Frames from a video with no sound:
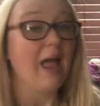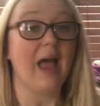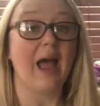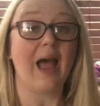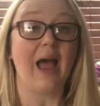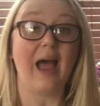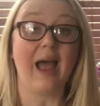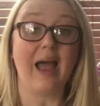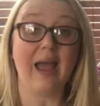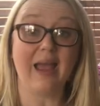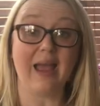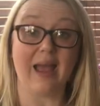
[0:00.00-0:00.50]

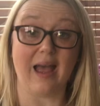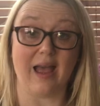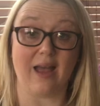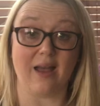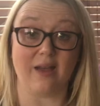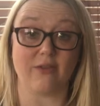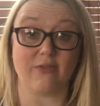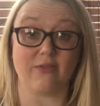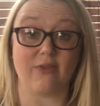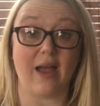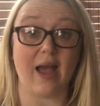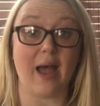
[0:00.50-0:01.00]
I
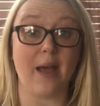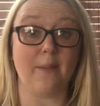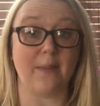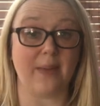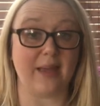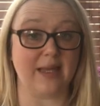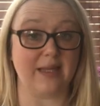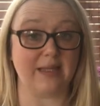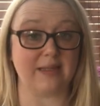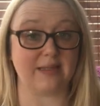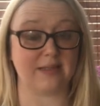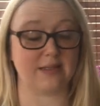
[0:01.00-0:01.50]
have a
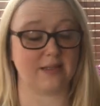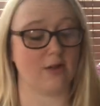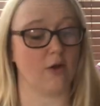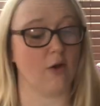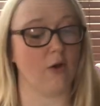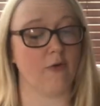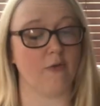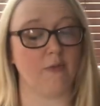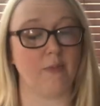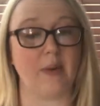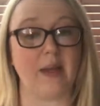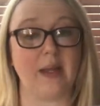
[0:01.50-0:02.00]
piece
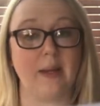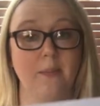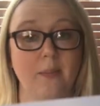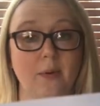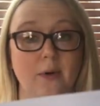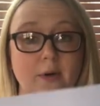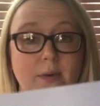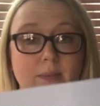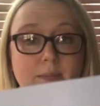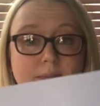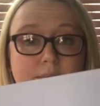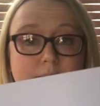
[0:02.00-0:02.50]
of paper.
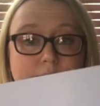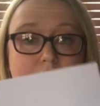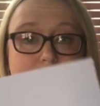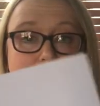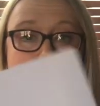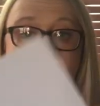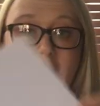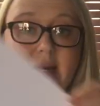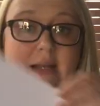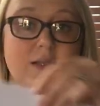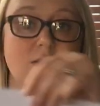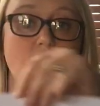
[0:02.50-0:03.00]

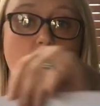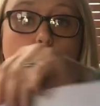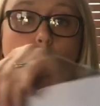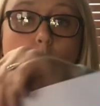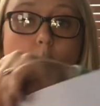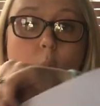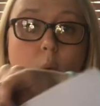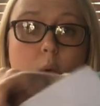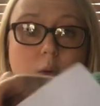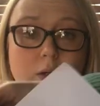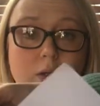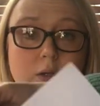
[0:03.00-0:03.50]
It is a
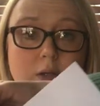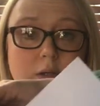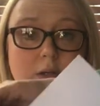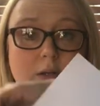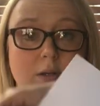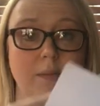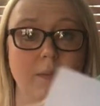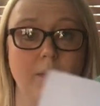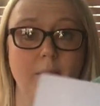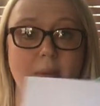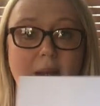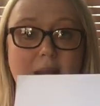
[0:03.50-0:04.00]
whole
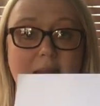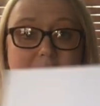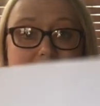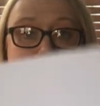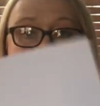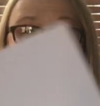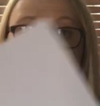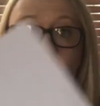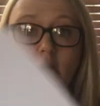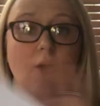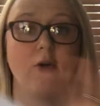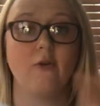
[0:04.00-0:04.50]
piece
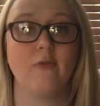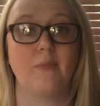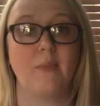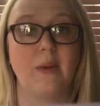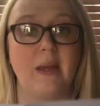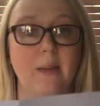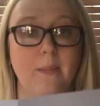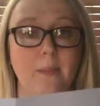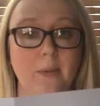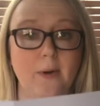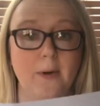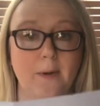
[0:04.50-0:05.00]
of
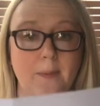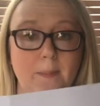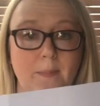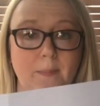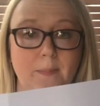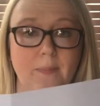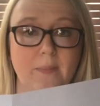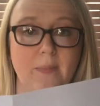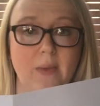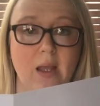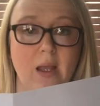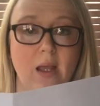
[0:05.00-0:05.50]
paper.
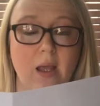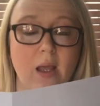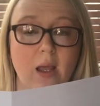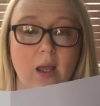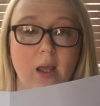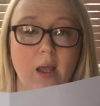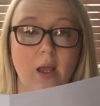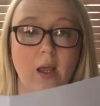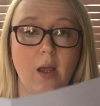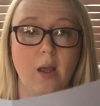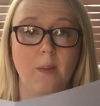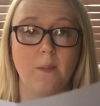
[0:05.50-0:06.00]

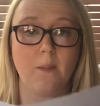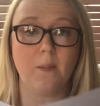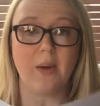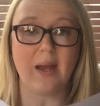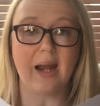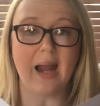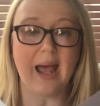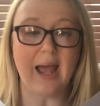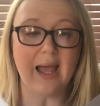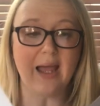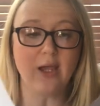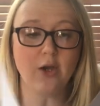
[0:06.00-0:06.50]
But
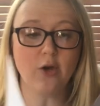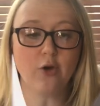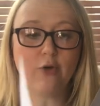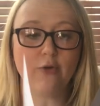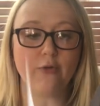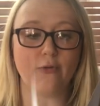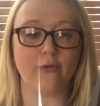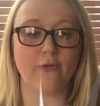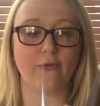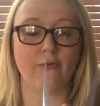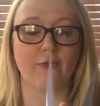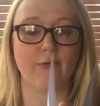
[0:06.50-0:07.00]
I could
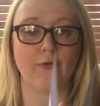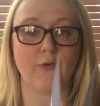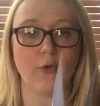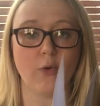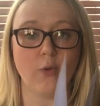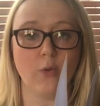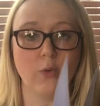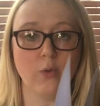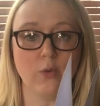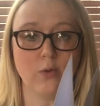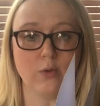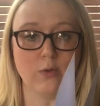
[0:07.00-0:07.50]

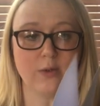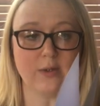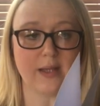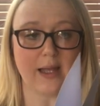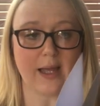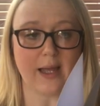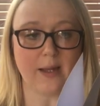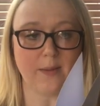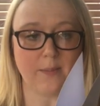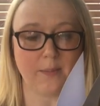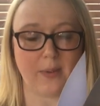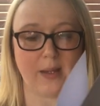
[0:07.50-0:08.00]
fold
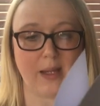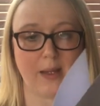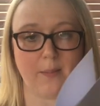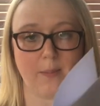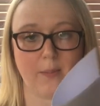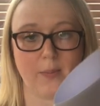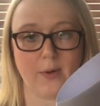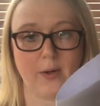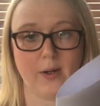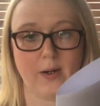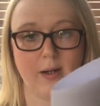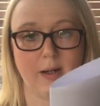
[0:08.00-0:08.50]
that
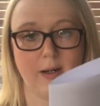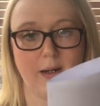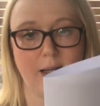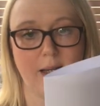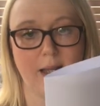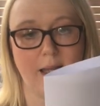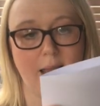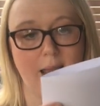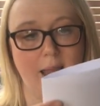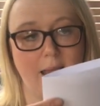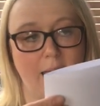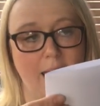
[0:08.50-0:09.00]
paper
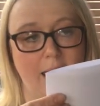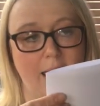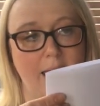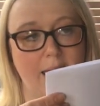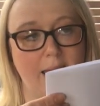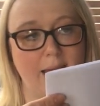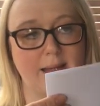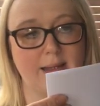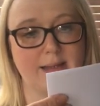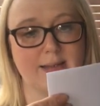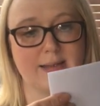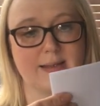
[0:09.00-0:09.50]

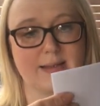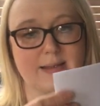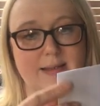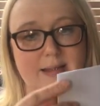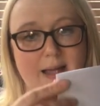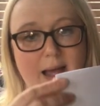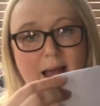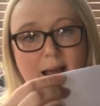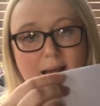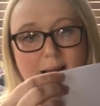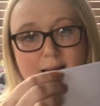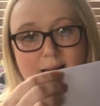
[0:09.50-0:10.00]

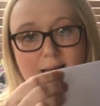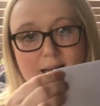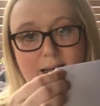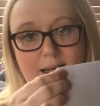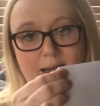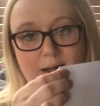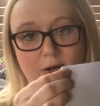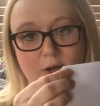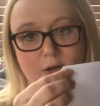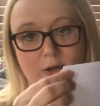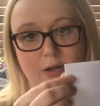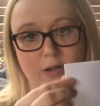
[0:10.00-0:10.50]
exactly
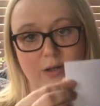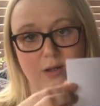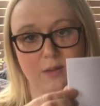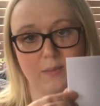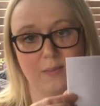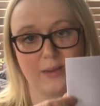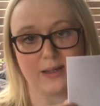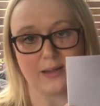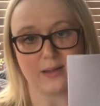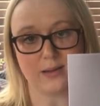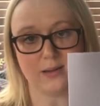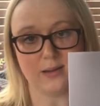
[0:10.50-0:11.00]
down the
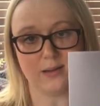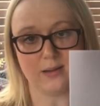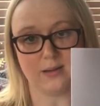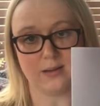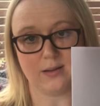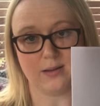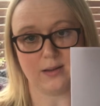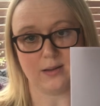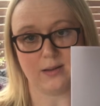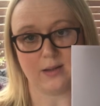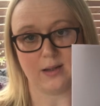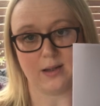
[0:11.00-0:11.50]
middle,
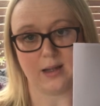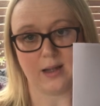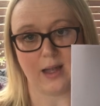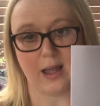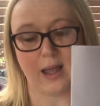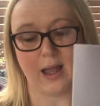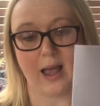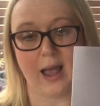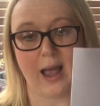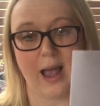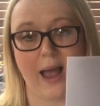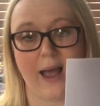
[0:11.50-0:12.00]

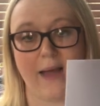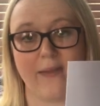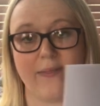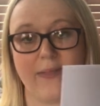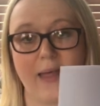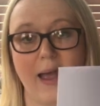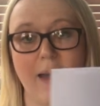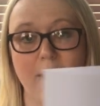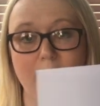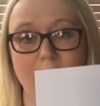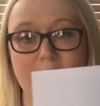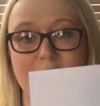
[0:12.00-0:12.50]
and
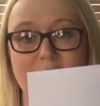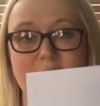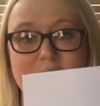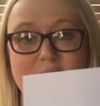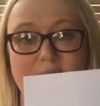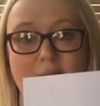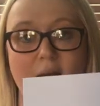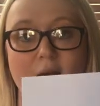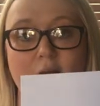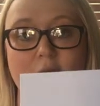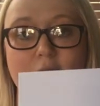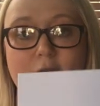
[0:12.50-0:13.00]
that means
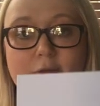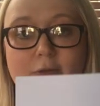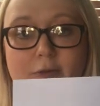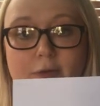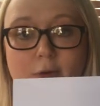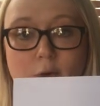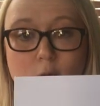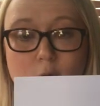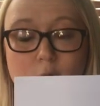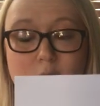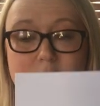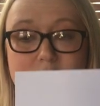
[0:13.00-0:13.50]
I have
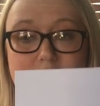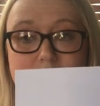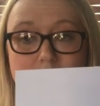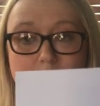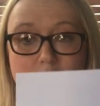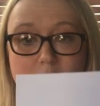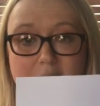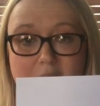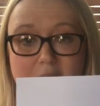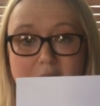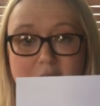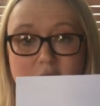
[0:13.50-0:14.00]
folded the
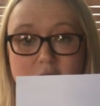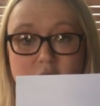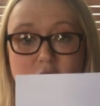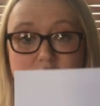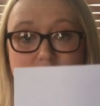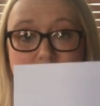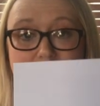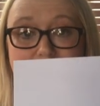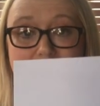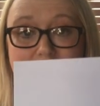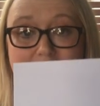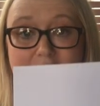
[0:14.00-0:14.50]
page
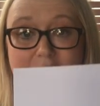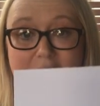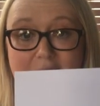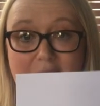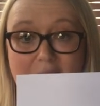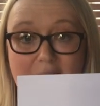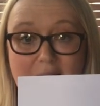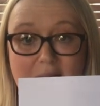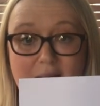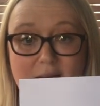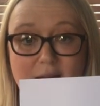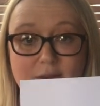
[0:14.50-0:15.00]
in
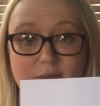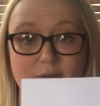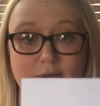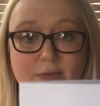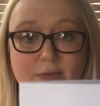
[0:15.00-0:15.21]
half.